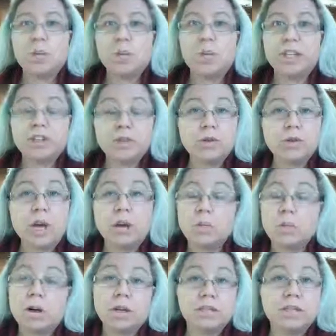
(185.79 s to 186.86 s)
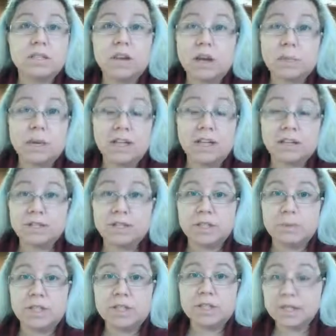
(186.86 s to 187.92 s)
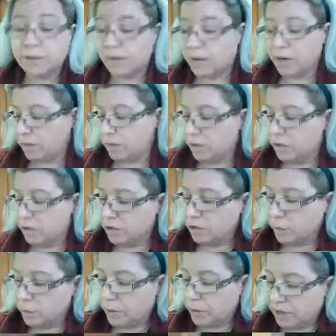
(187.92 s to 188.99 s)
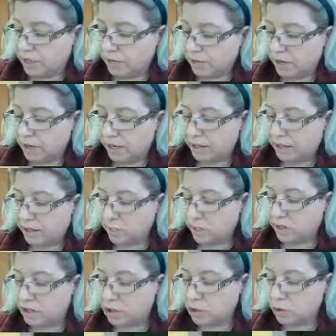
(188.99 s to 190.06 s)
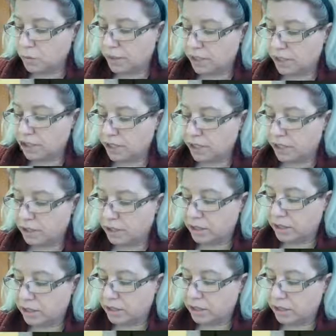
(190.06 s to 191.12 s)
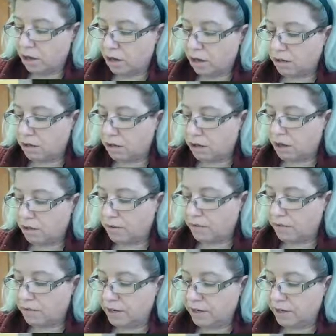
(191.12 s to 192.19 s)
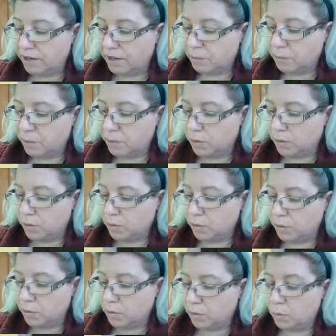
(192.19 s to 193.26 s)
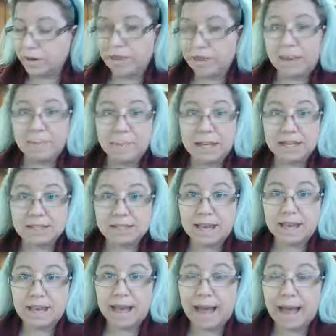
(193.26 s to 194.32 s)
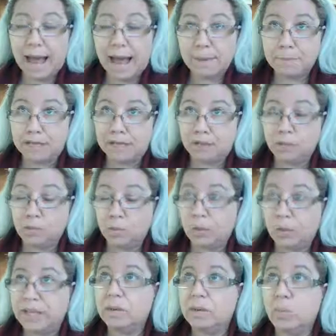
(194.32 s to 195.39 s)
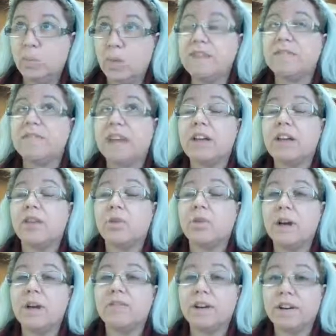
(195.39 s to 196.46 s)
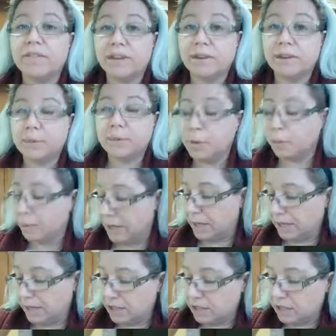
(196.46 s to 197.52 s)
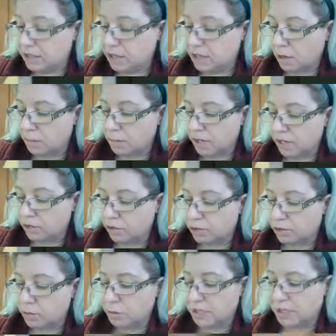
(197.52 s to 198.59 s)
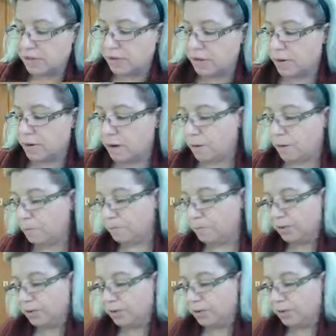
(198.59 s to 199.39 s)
We do not want denominators to be 0, so we need to find the restriction on our variable where that makes that happen. What value of our variable makes the denominator to be 0?